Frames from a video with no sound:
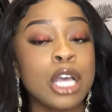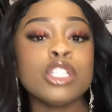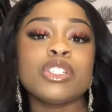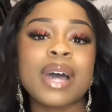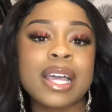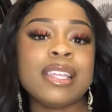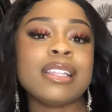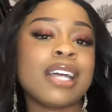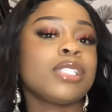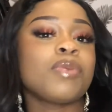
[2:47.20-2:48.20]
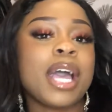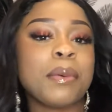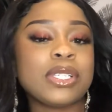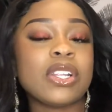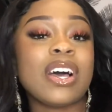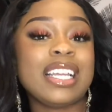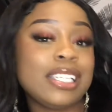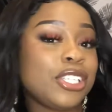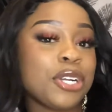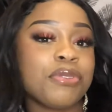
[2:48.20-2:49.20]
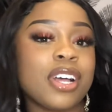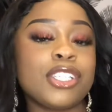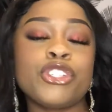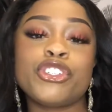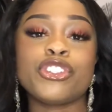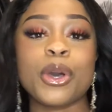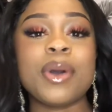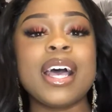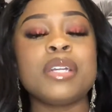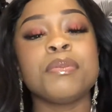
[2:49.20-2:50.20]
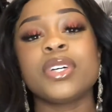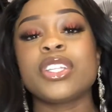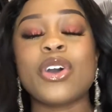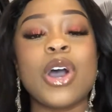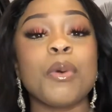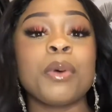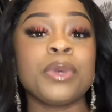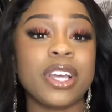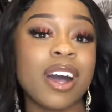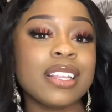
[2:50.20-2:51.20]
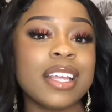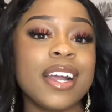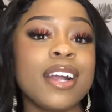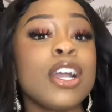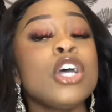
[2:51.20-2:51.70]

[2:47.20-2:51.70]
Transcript: so I think that's why it was a lot easier for us to just go ahead and book the car while we got there.